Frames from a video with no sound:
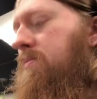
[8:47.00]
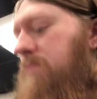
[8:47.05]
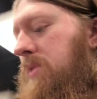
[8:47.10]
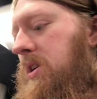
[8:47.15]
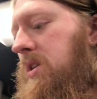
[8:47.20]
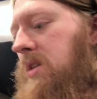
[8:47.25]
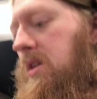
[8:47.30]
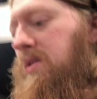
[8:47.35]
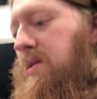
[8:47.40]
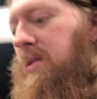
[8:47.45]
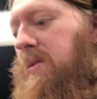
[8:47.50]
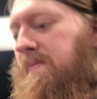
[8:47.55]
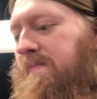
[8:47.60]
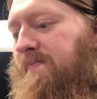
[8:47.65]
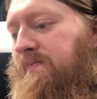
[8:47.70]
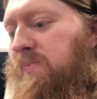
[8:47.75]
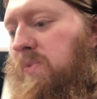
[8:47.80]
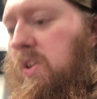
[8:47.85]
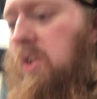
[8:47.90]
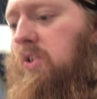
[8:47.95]
because
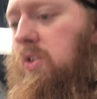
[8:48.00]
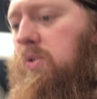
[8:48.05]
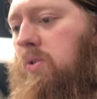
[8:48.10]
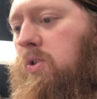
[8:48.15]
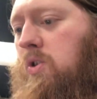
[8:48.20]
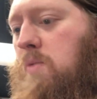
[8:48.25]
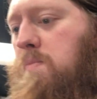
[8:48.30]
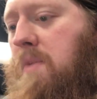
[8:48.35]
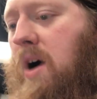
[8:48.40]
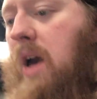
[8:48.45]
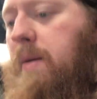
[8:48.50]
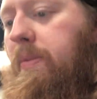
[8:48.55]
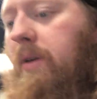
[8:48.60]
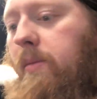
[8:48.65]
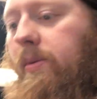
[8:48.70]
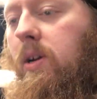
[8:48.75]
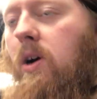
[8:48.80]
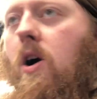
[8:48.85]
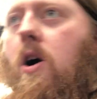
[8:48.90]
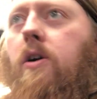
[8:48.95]
you might be
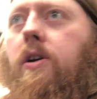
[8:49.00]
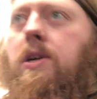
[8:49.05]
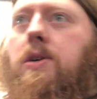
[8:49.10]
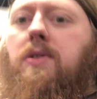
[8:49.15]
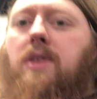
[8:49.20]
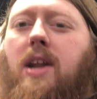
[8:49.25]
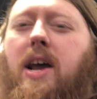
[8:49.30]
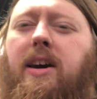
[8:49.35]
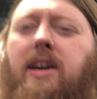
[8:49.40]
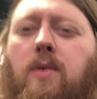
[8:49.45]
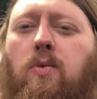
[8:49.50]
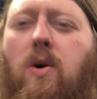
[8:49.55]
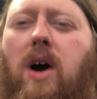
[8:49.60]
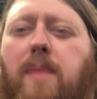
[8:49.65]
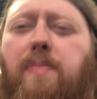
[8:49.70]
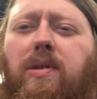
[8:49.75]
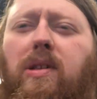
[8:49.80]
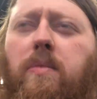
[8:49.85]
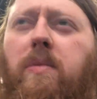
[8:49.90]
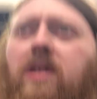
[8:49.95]
able to argue that I could
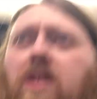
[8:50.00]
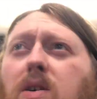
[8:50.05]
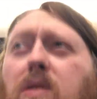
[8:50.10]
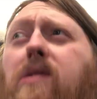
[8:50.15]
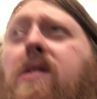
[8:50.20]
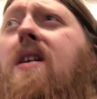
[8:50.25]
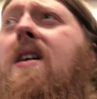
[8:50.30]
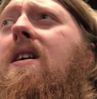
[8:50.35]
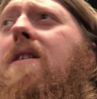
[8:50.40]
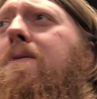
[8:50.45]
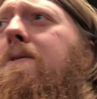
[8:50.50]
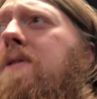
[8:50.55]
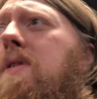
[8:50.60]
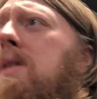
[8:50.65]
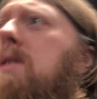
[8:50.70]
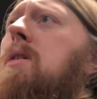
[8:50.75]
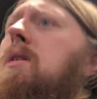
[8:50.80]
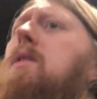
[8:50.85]
wipe some of those off,